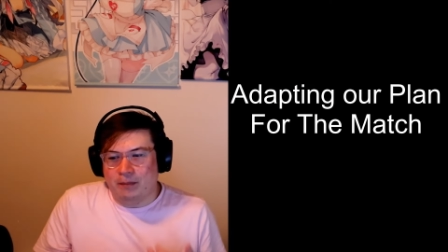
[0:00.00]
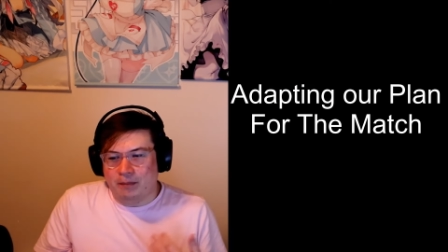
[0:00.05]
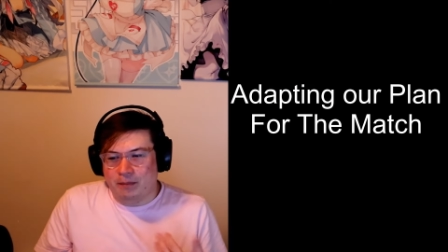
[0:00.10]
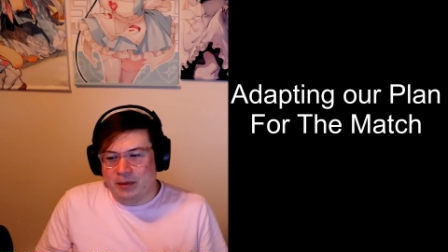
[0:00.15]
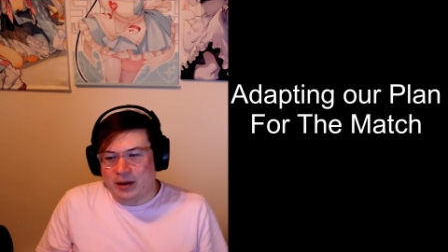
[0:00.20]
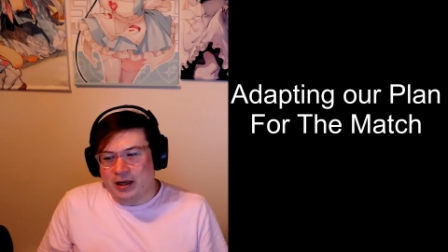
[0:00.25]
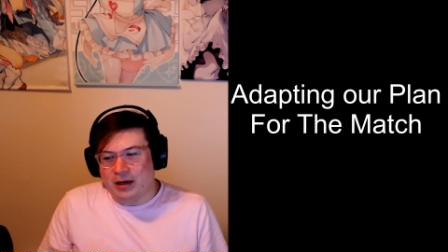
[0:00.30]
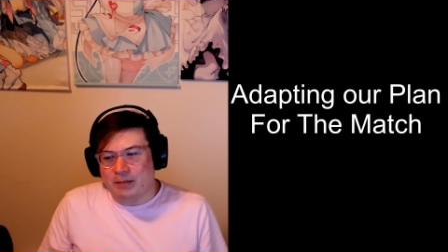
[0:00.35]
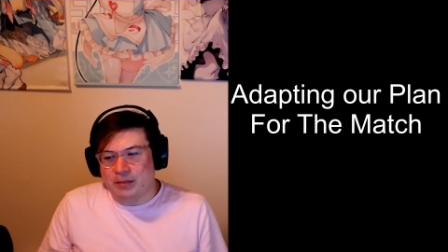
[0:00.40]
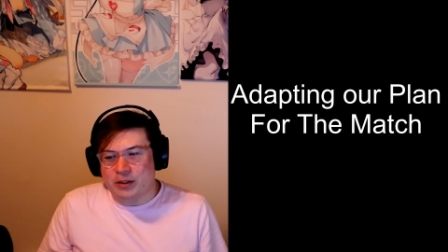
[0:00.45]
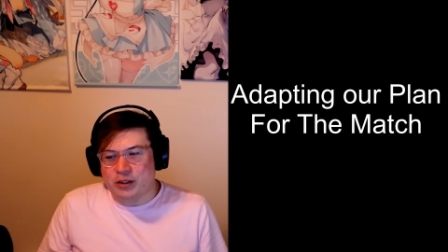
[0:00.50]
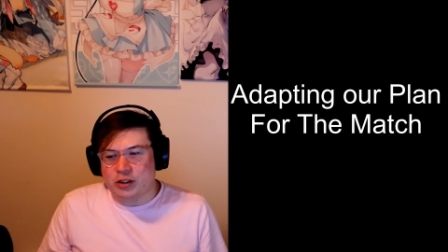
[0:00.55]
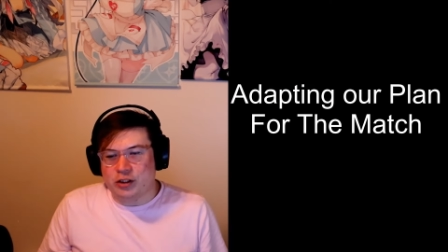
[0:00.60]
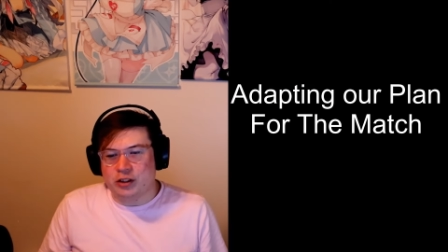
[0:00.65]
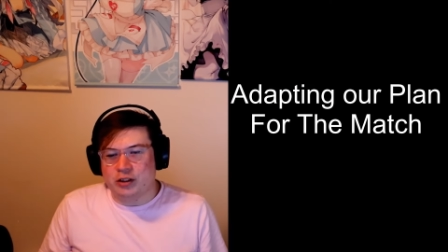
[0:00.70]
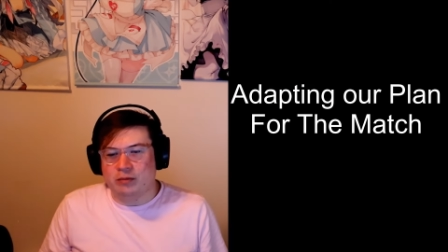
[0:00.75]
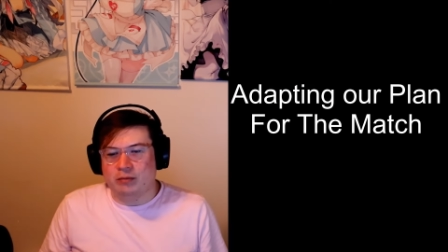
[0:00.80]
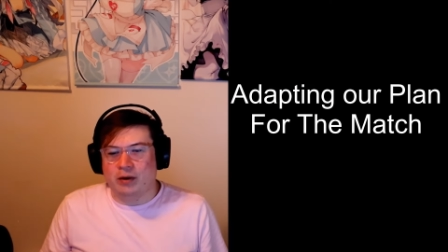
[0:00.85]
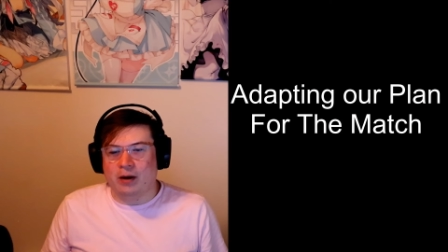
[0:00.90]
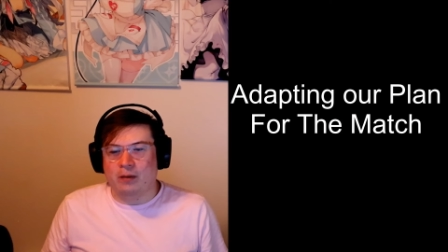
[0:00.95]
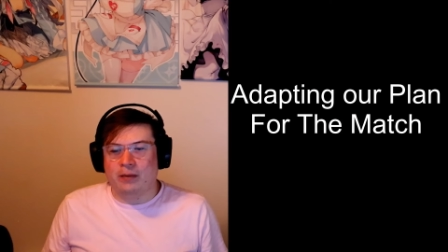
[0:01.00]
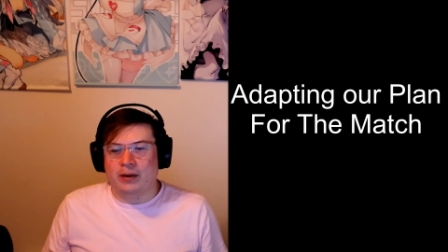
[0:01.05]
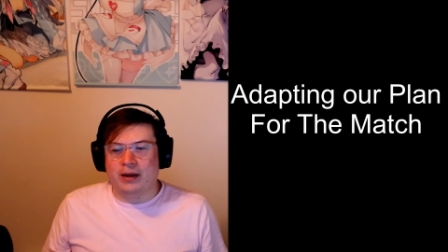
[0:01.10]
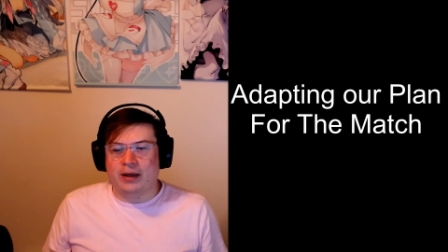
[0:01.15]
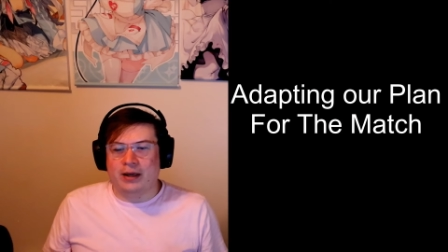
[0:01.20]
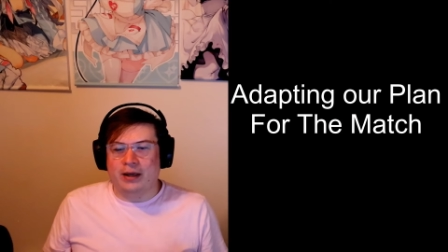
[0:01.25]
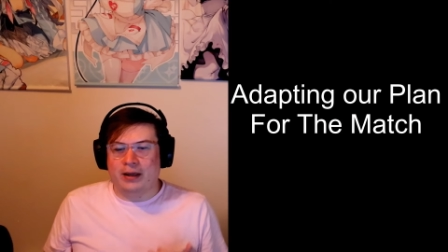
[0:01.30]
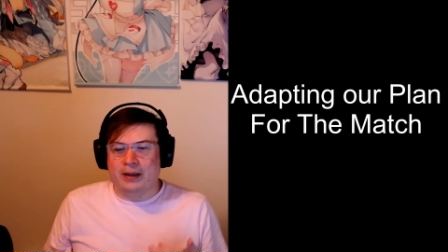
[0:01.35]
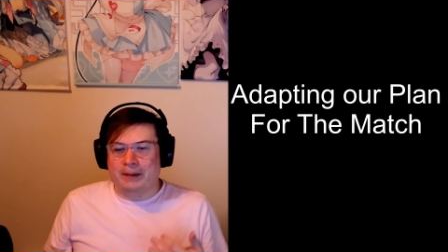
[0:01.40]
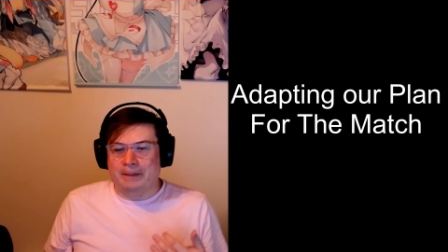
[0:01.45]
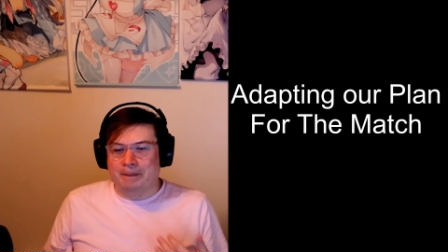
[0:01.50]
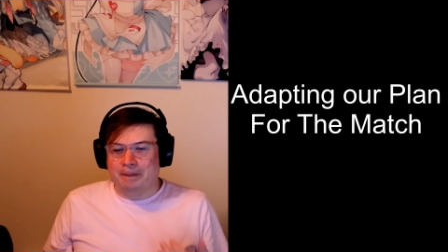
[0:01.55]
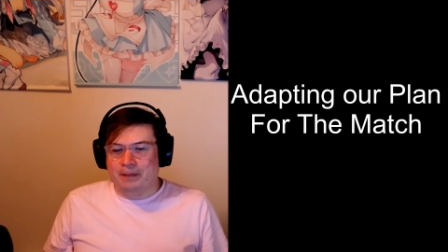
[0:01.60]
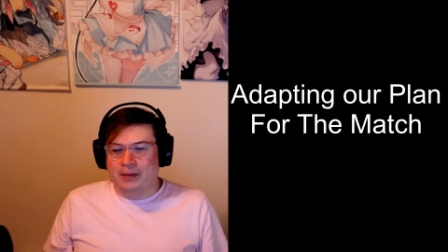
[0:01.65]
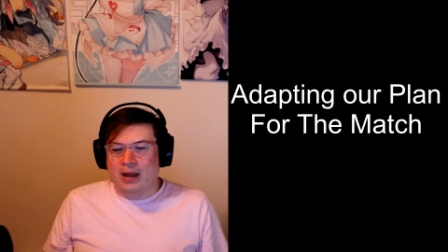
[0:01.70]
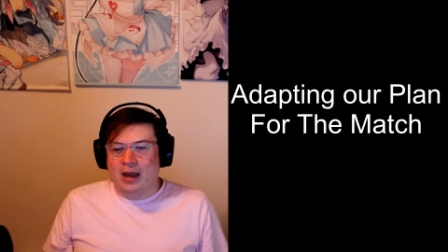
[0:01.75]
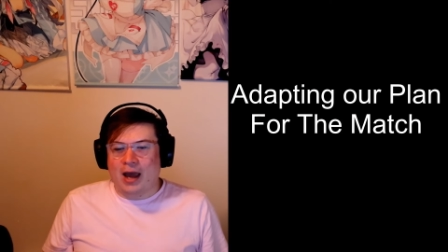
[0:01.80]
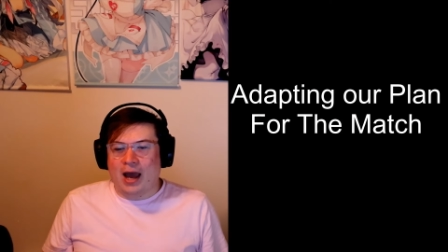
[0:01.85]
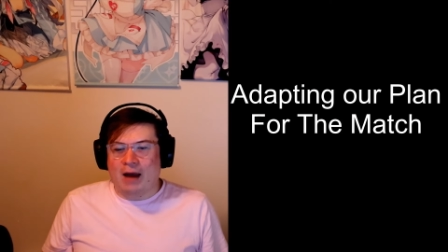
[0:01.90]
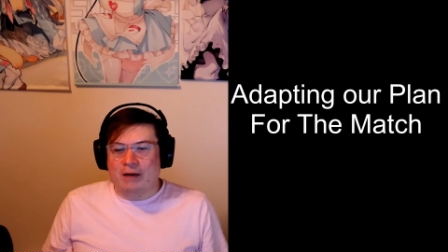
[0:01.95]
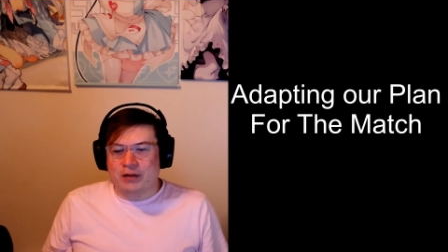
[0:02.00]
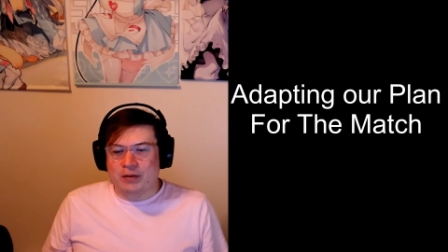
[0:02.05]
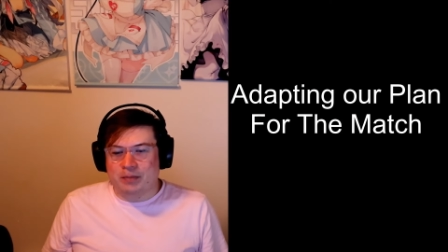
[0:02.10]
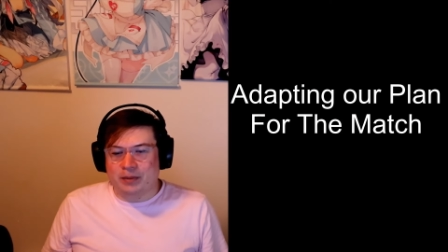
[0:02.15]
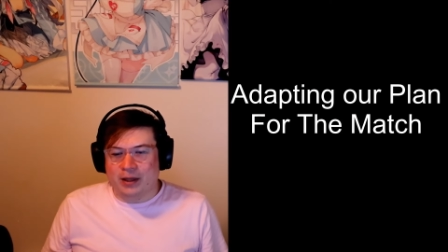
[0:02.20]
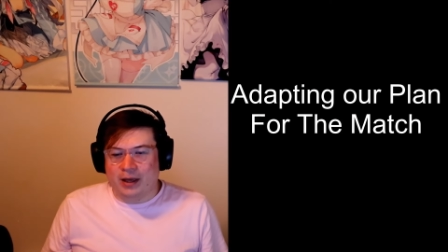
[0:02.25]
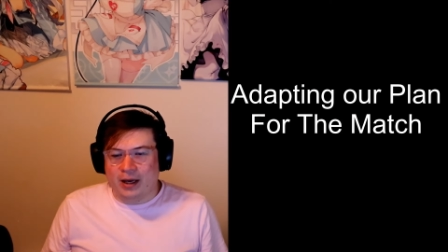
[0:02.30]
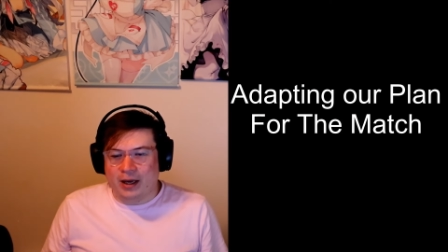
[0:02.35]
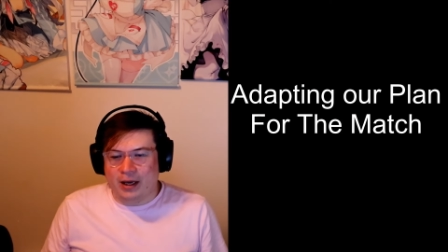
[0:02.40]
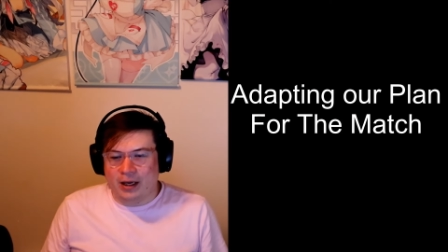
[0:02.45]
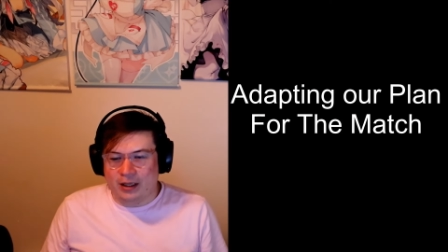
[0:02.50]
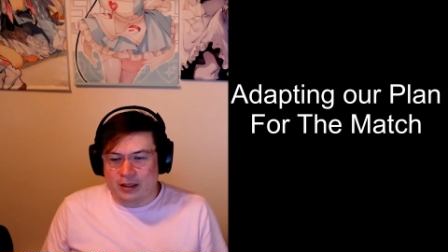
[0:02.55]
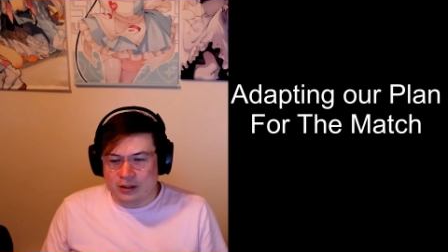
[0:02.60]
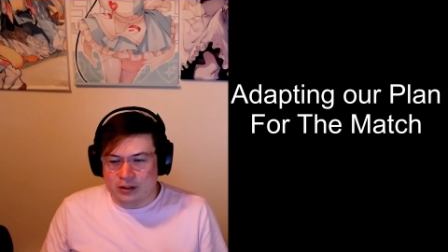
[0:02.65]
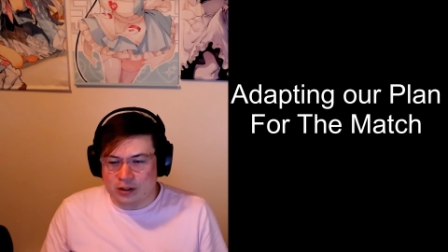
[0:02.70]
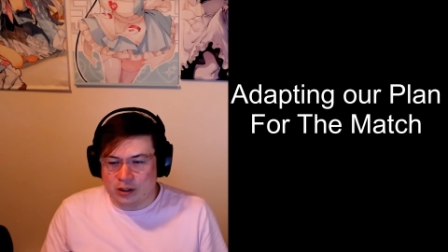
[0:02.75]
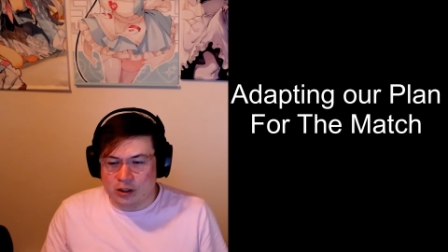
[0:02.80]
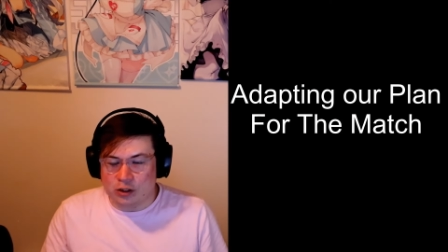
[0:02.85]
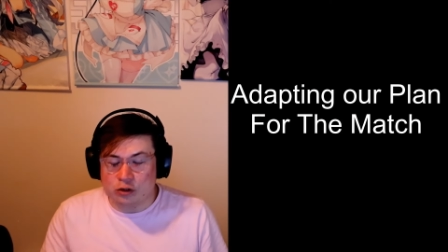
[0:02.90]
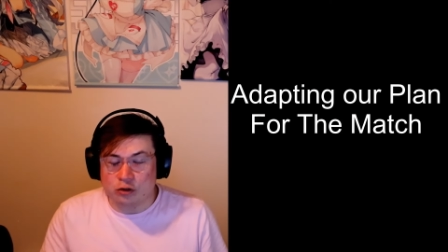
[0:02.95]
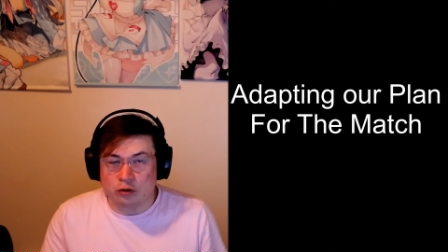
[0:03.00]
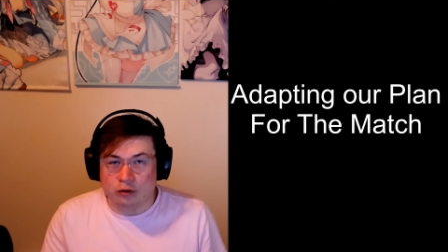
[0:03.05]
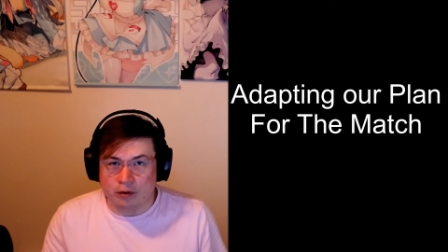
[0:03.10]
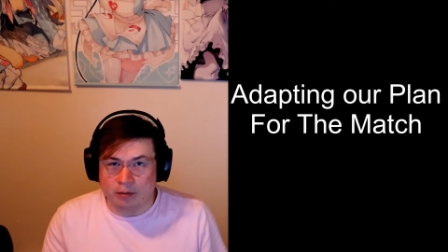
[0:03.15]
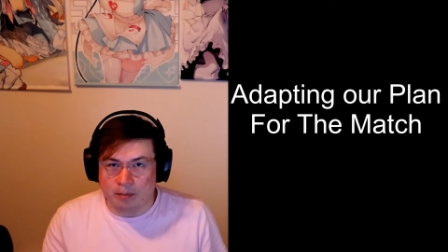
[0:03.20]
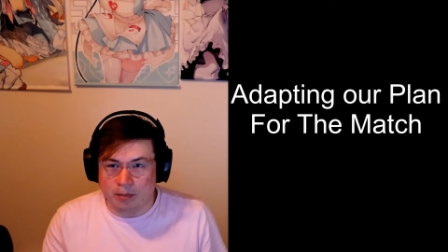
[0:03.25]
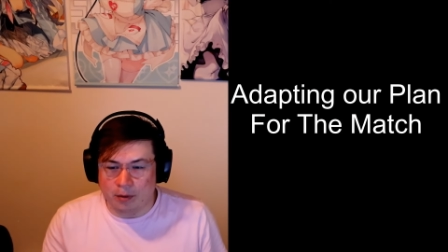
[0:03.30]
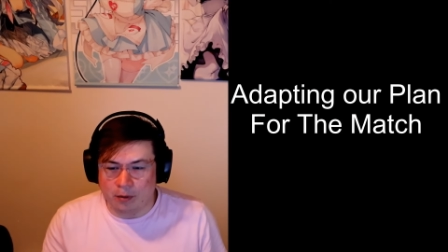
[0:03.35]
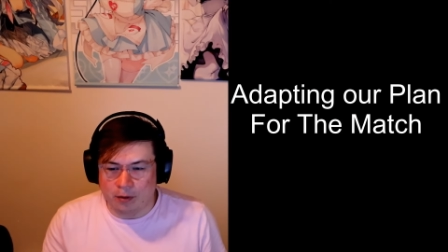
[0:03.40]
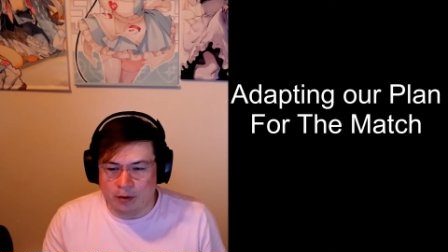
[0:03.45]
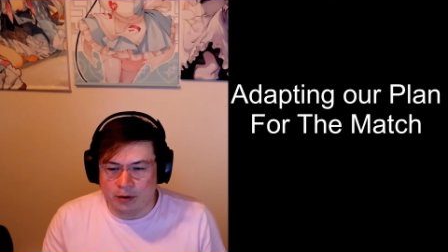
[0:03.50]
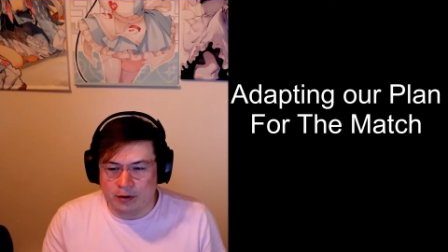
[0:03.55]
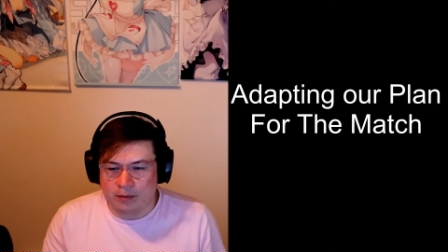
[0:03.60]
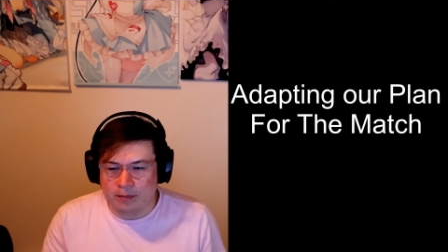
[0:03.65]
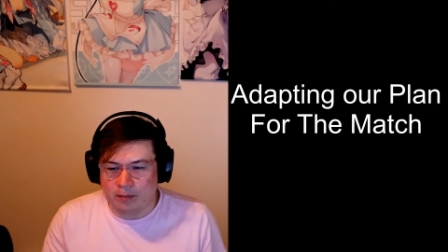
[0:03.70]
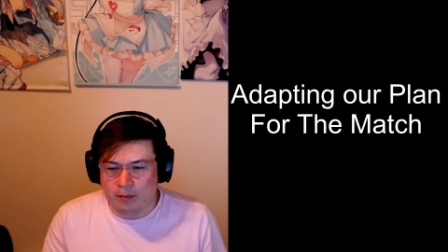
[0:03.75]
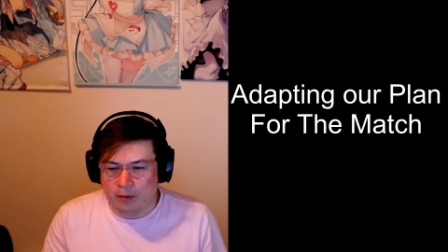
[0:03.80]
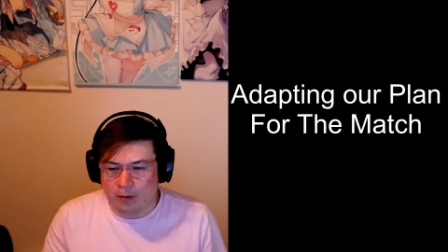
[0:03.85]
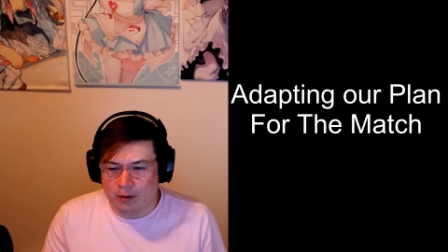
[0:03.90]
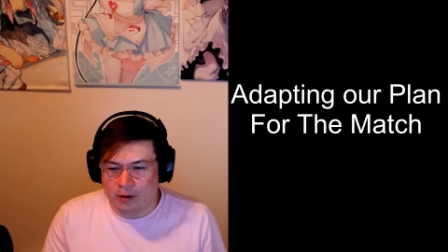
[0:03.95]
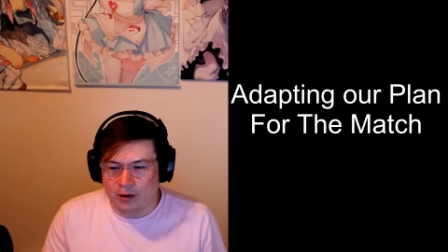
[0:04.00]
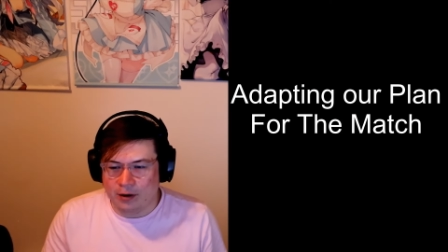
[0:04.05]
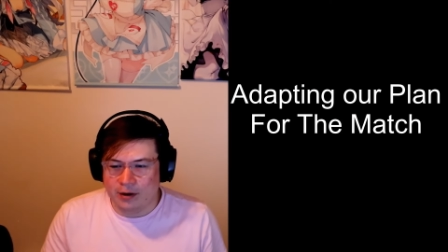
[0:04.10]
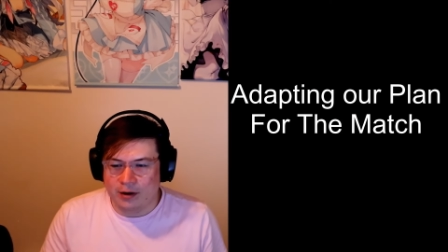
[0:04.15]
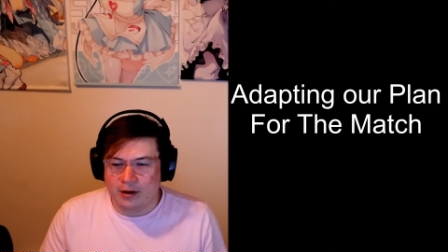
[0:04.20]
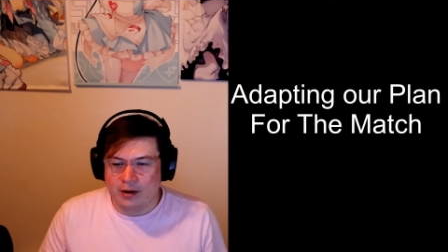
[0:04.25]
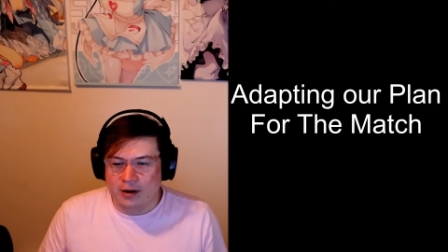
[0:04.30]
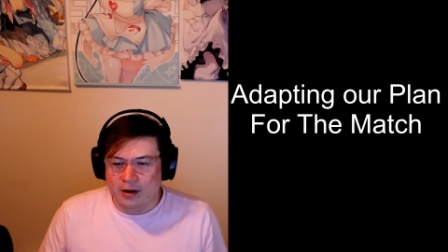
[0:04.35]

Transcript: be in a position where we have to play to control the board more